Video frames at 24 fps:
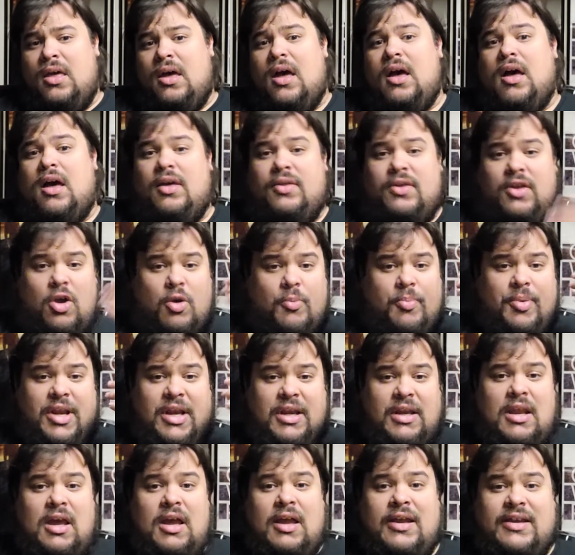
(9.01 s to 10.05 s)
uh, the
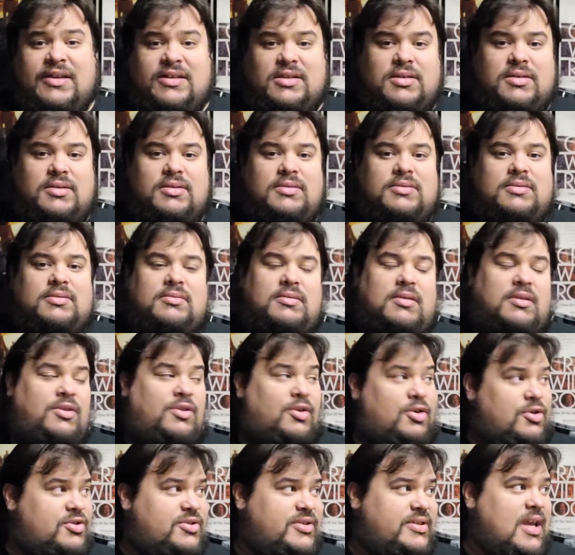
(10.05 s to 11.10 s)
opening night
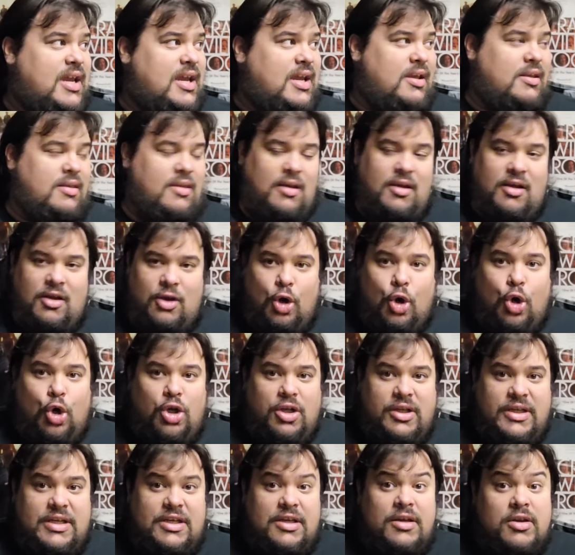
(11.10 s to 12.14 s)
Thursday, the
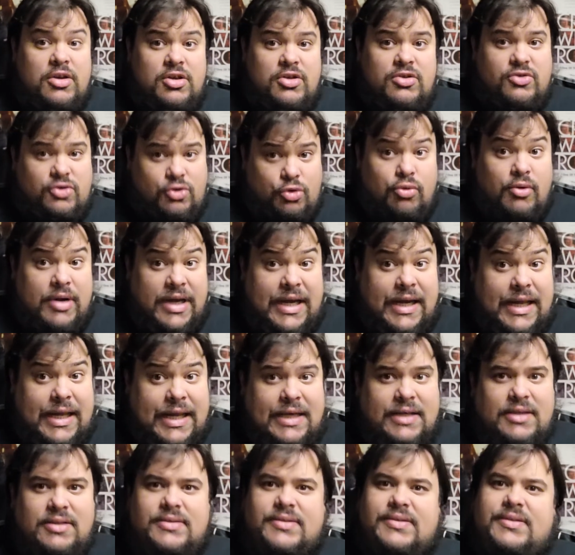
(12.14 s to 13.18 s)
early
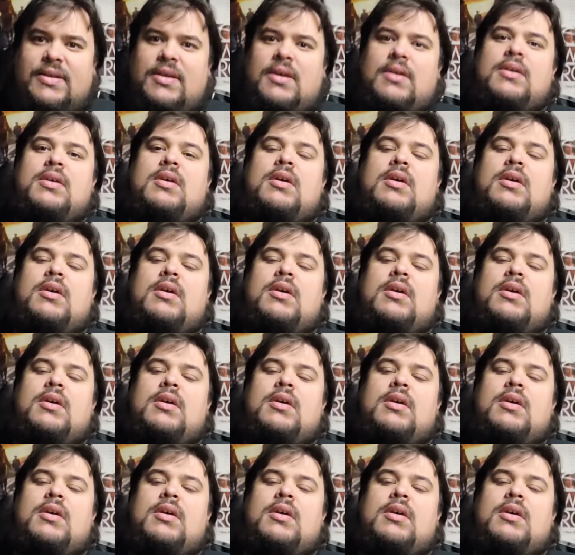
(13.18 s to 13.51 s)
screenings